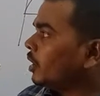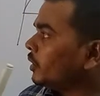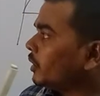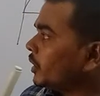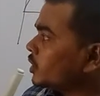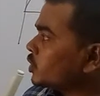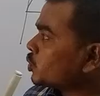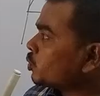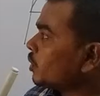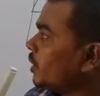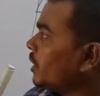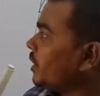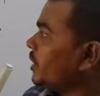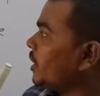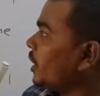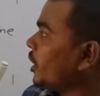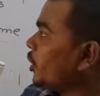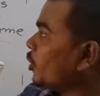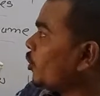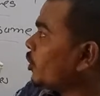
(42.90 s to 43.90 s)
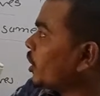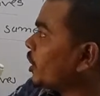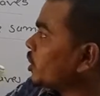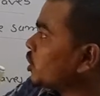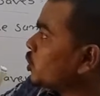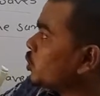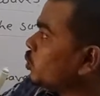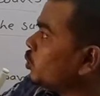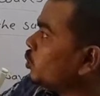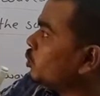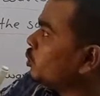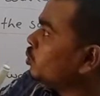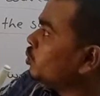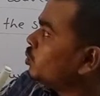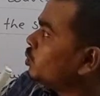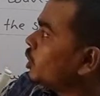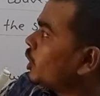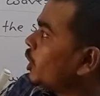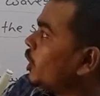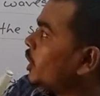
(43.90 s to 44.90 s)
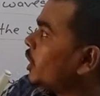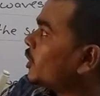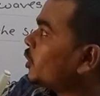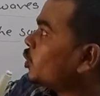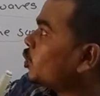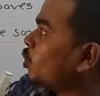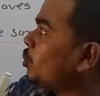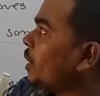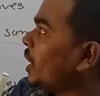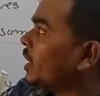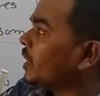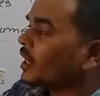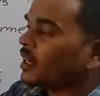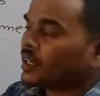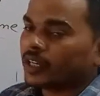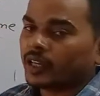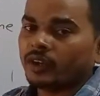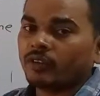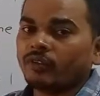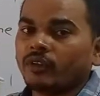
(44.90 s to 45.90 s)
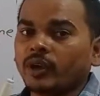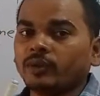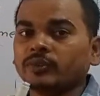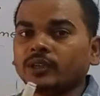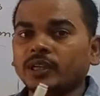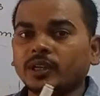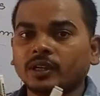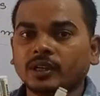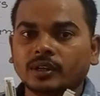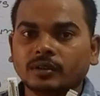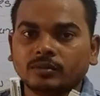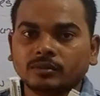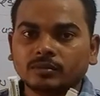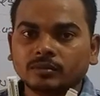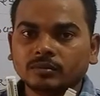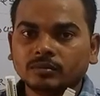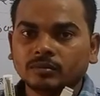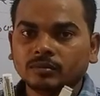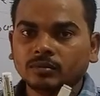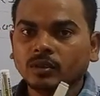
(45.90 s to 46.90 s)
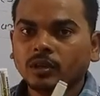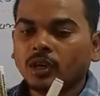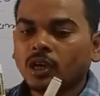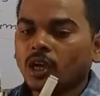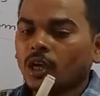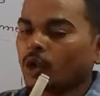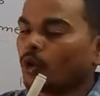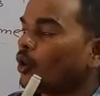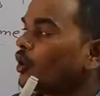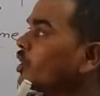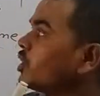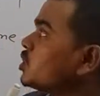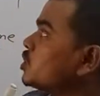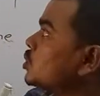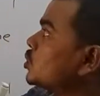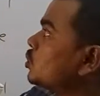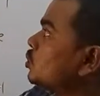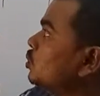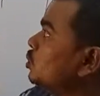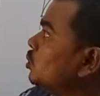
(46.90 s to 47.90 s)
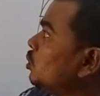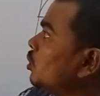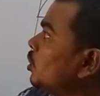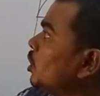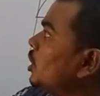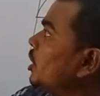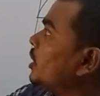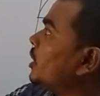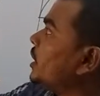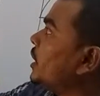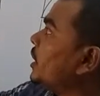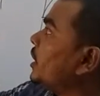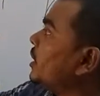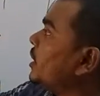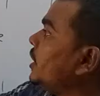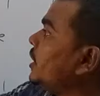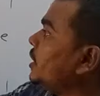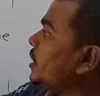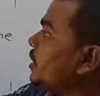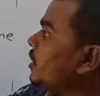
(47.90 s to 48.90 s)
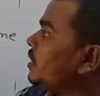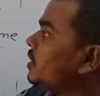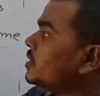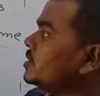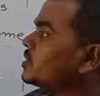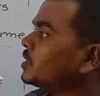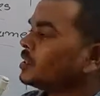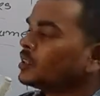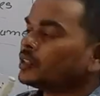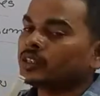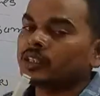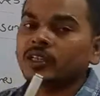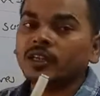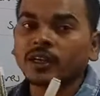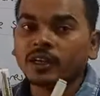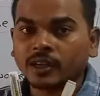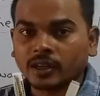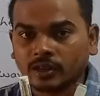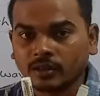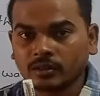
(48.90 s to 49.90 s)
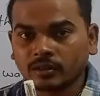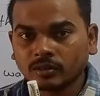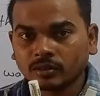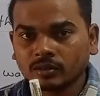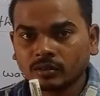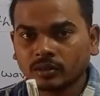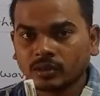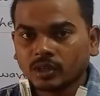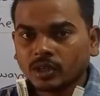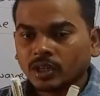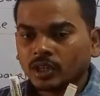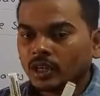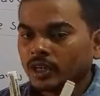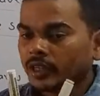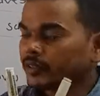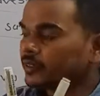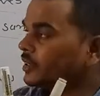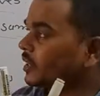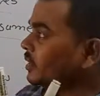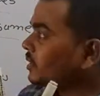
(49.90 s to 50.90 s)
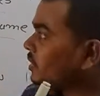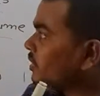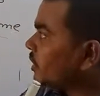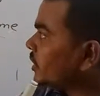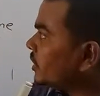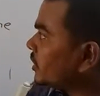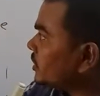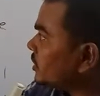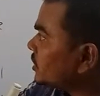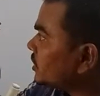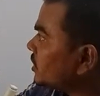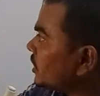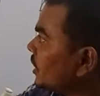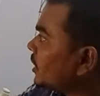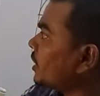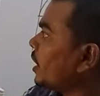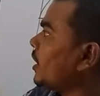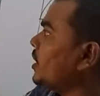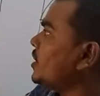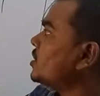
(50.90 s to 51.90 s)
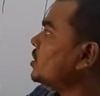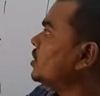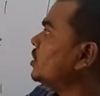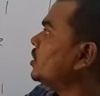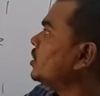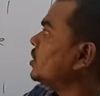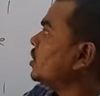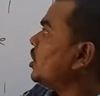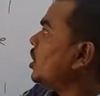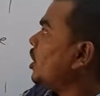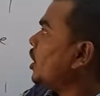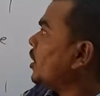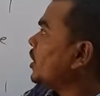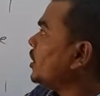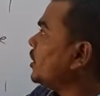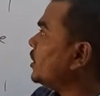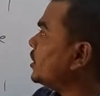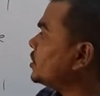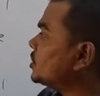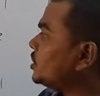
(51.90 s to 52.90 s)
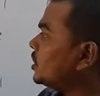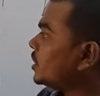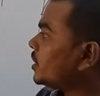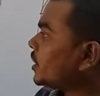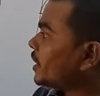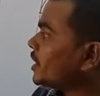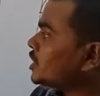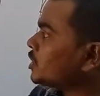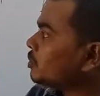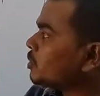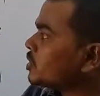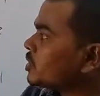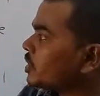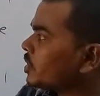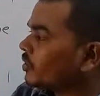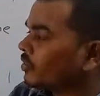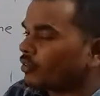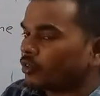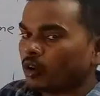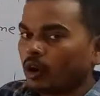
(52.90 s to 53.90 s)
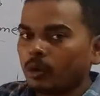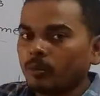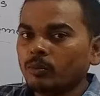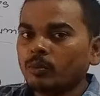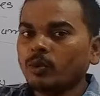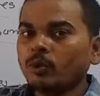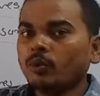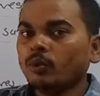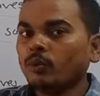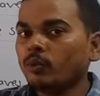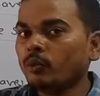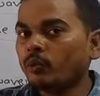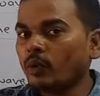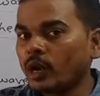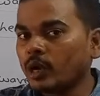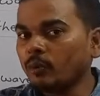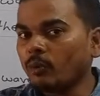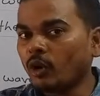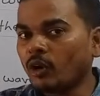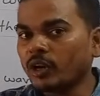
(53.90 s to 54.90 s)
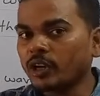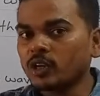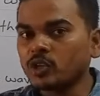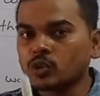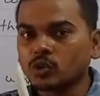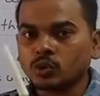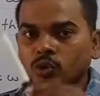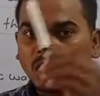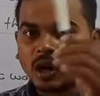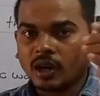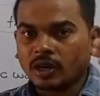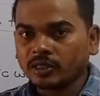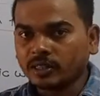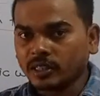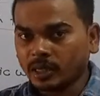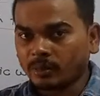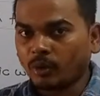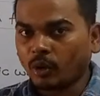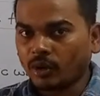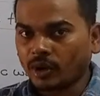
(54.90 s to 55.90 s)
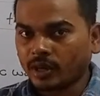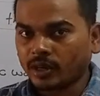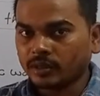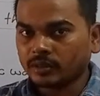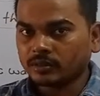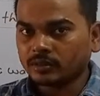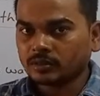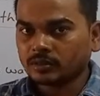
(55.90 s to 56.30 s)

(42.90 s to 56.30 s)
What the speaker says: Dear student, according to electromagnetic wave theory, according to radiant energy theory, this theory say that a energy transmitted from one body to other body